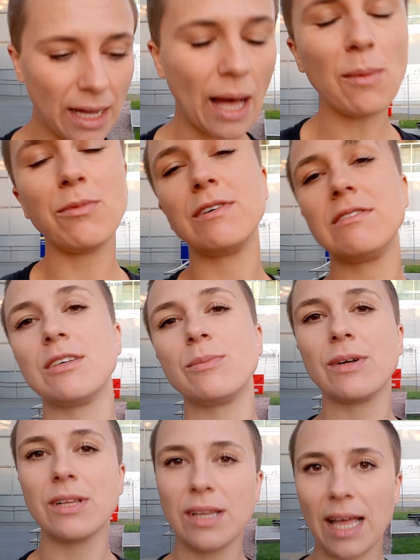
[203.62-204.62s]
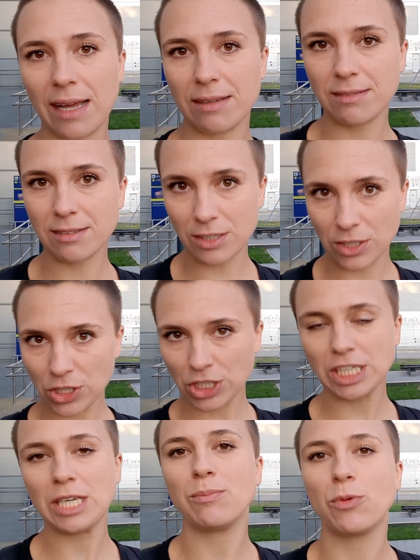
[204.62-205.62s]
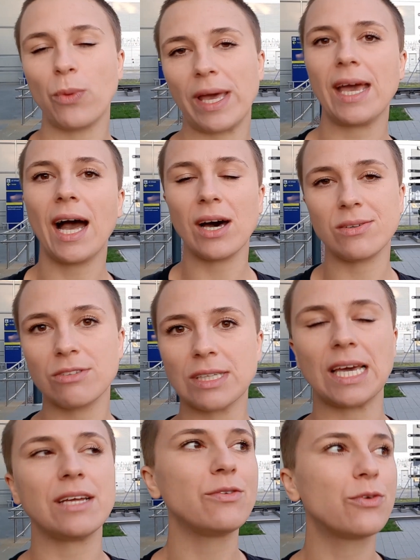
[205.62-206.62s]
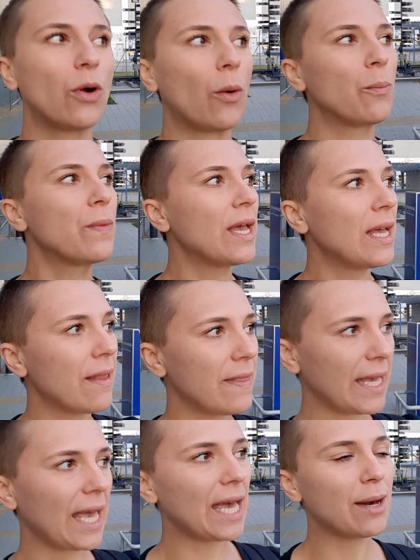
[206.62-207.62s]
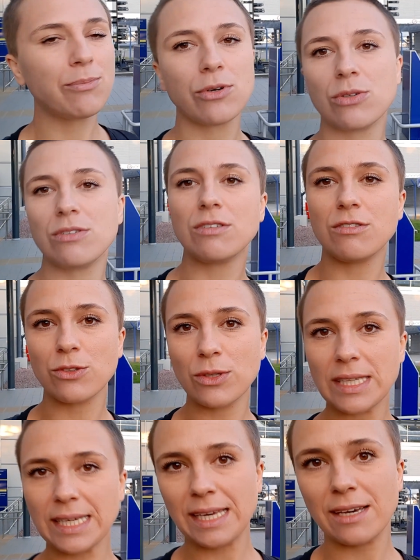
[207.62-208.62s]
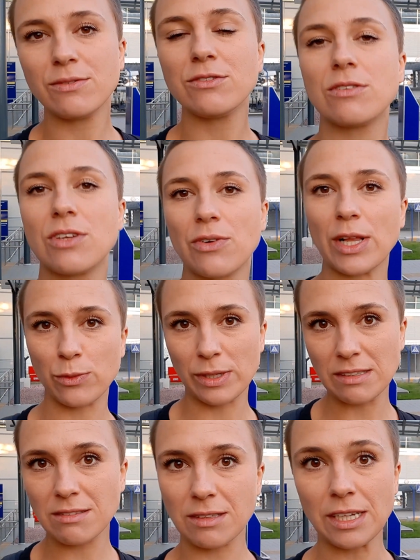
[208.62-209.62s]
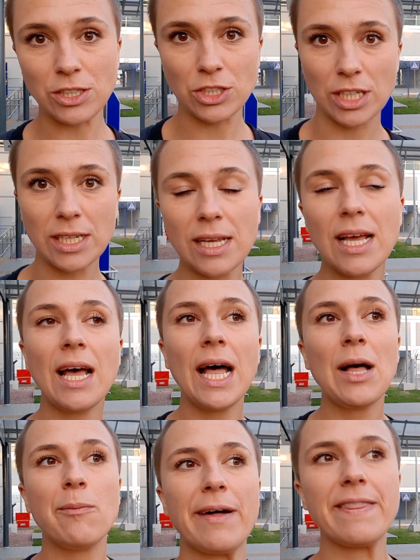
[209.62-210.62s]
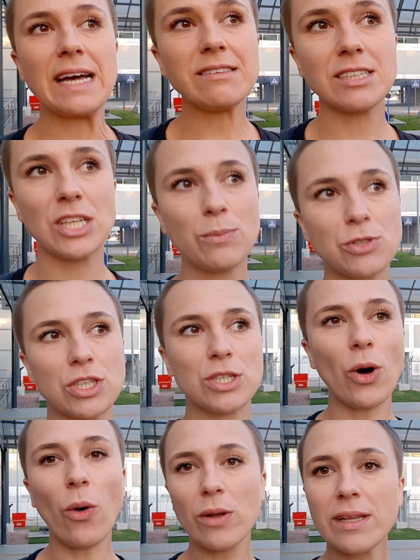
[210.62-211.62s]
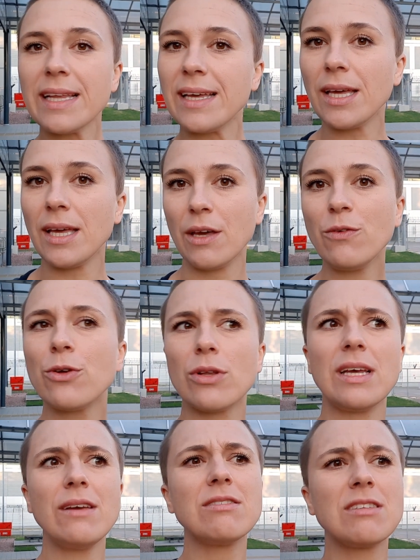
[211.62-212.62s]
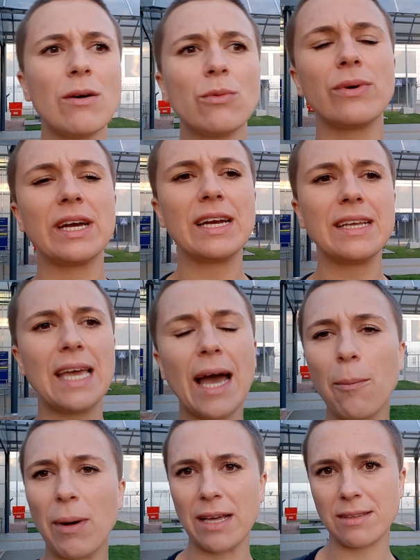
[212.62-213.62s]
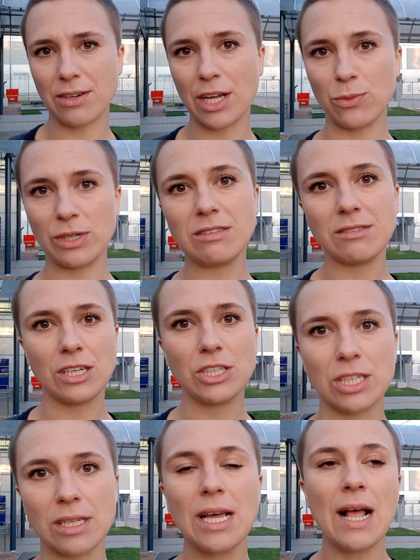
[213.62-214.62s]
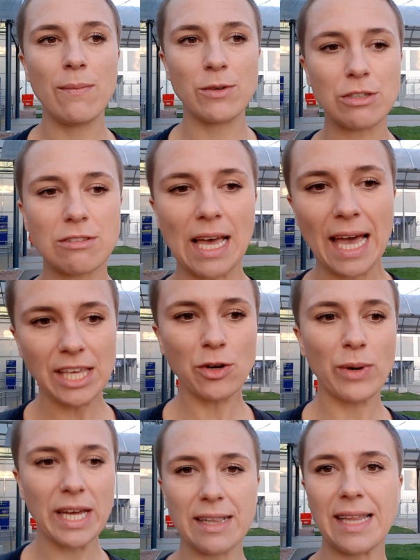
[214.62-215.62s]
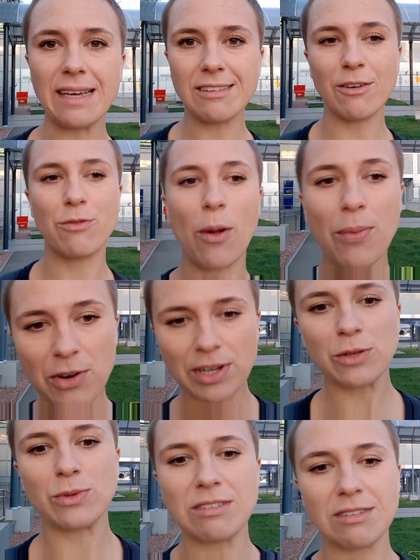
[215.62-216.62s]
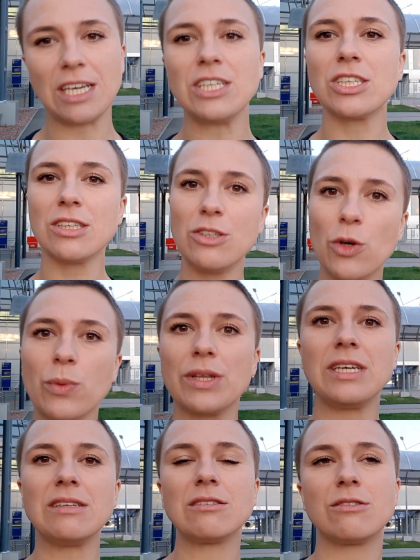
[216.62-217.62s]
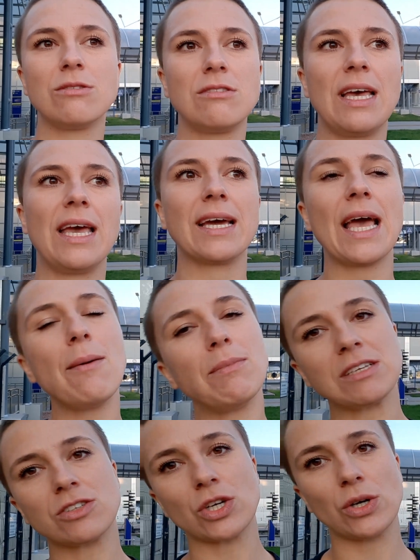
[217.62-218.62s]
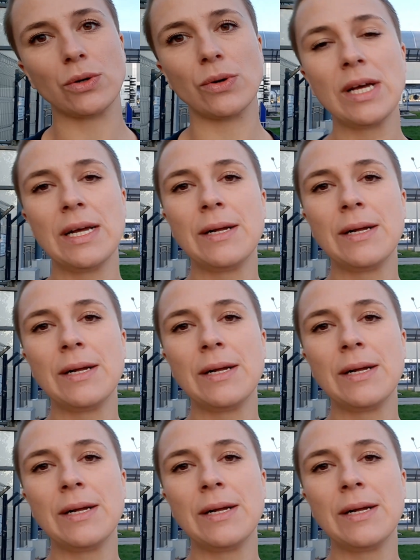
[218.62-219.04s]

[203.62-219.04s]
comfortable and cheap way how to get from the airport to Kyiv, to the railway station. But that's an option only if you live somewhere nearby the railway station, because anyway later from the railway station you will need to take a metro